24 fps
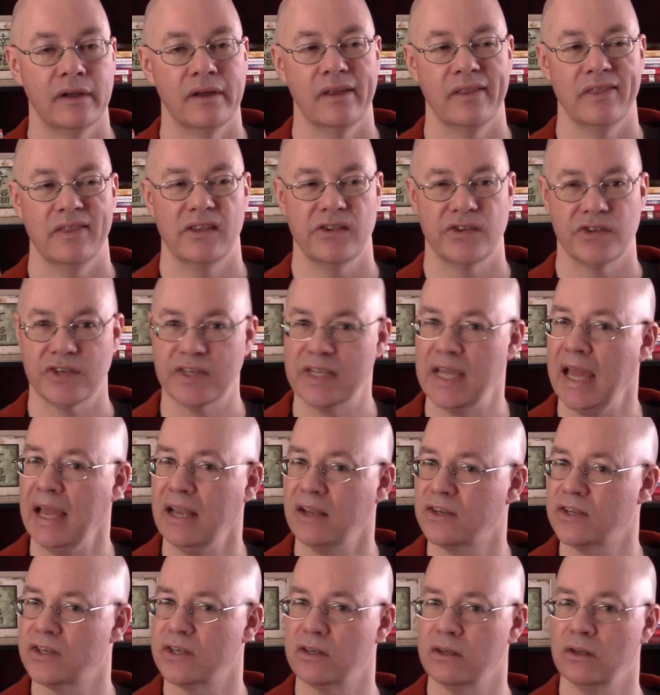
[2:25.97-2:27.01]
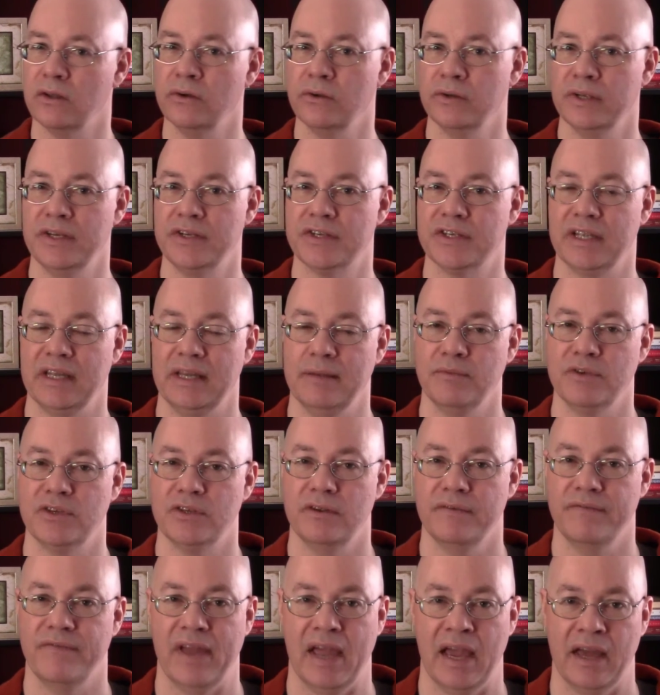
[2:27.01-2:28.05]
the sex slowly seems
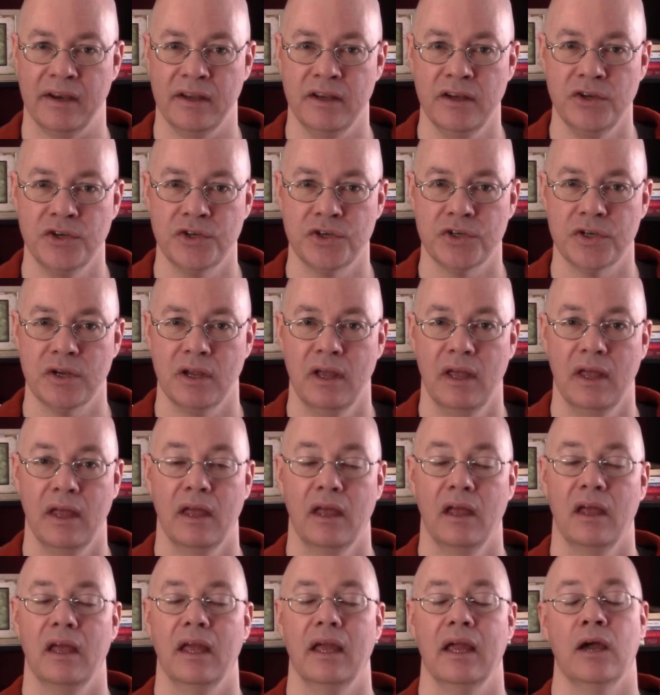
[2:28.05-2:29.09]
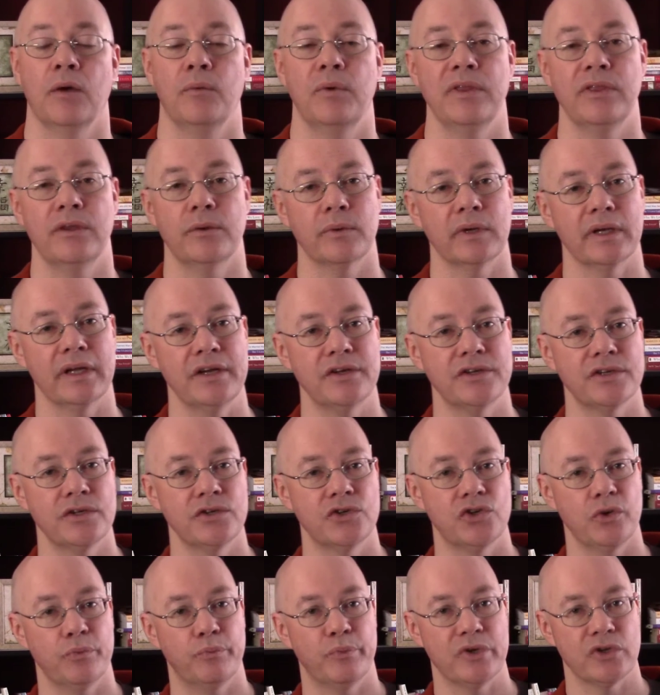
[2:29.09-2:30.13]
to vanish. And when the
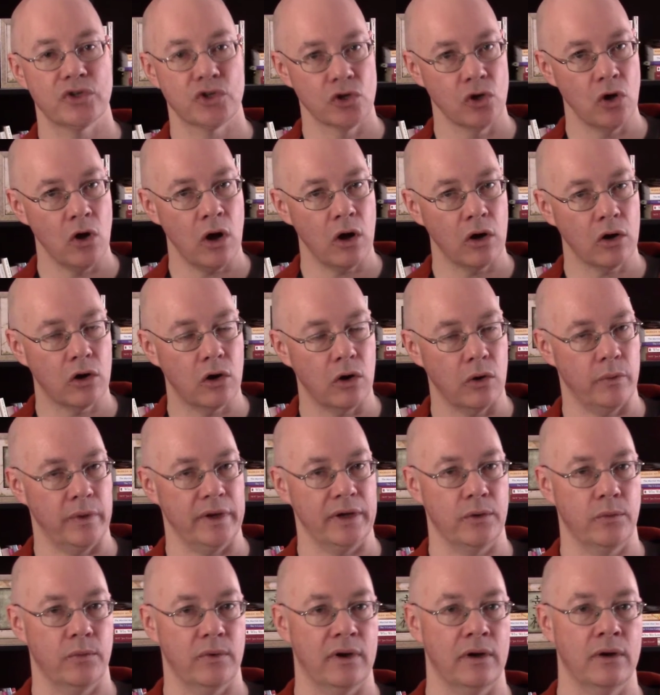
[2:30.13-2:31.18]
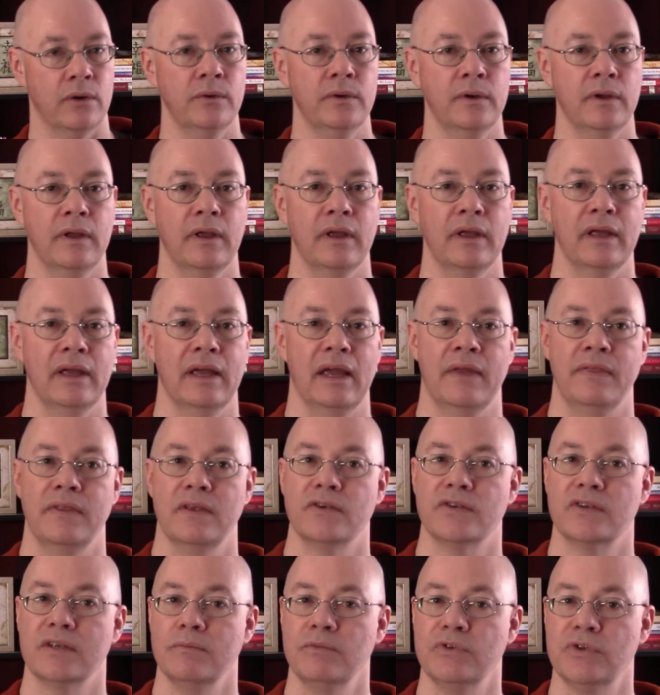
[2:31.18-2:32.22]
relationship is not going well, and
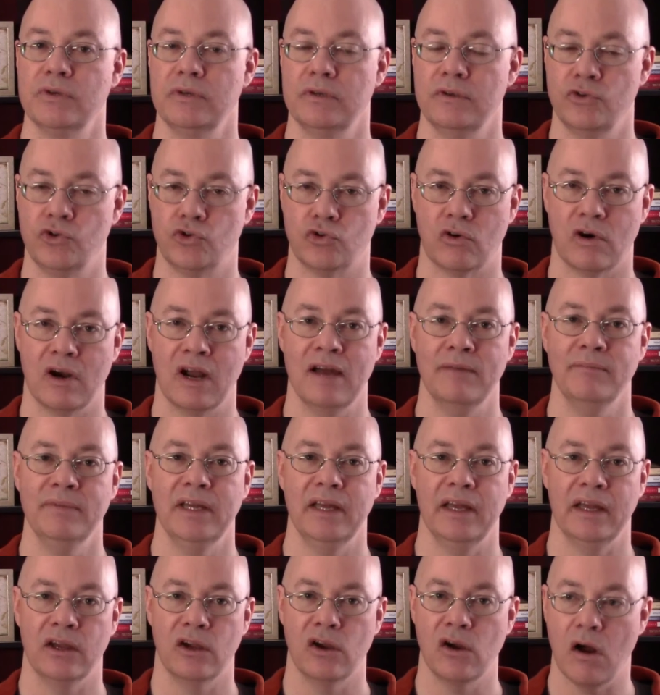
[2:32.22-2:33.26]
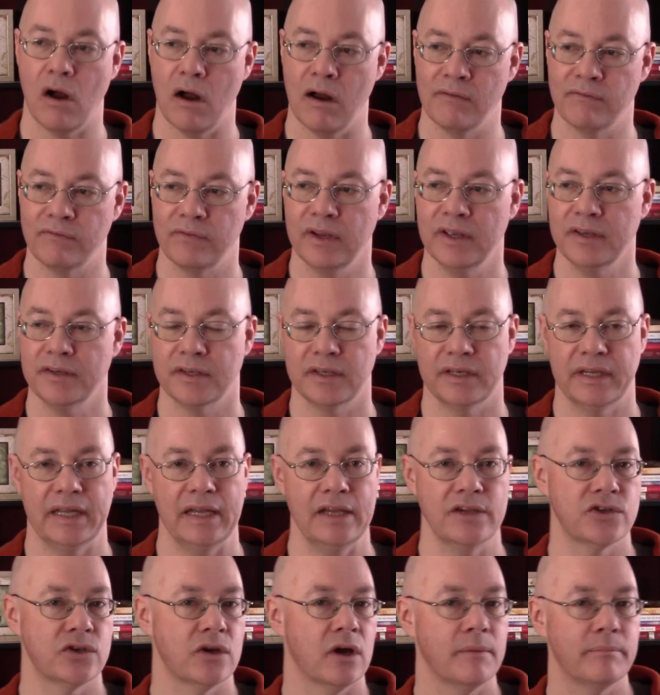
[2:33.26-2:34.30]
there's some sort of drama and conflict, and
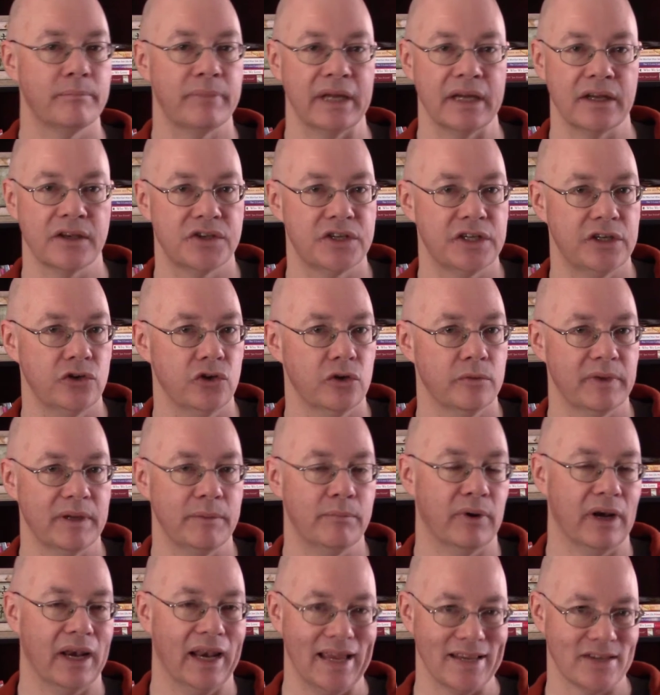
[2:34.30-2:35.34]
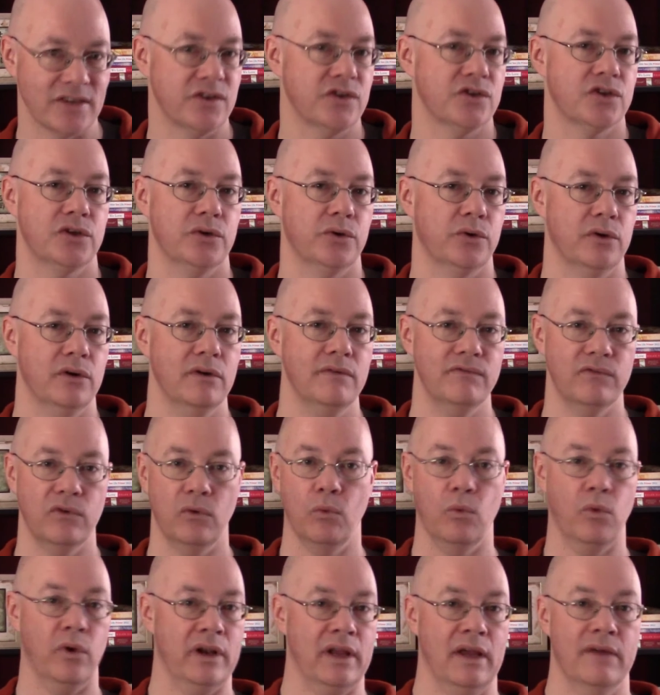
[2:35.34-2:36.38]
he's not being terribly pleasant to her for
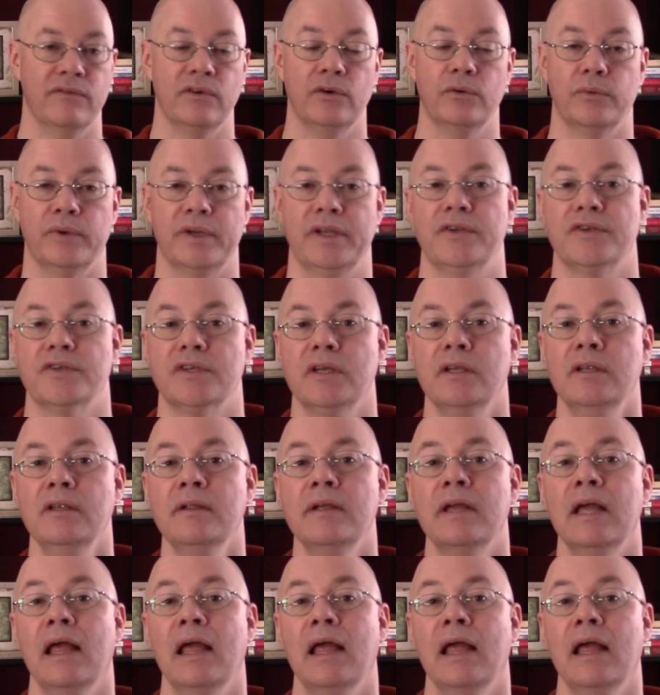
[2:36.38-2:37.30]
whatever reason,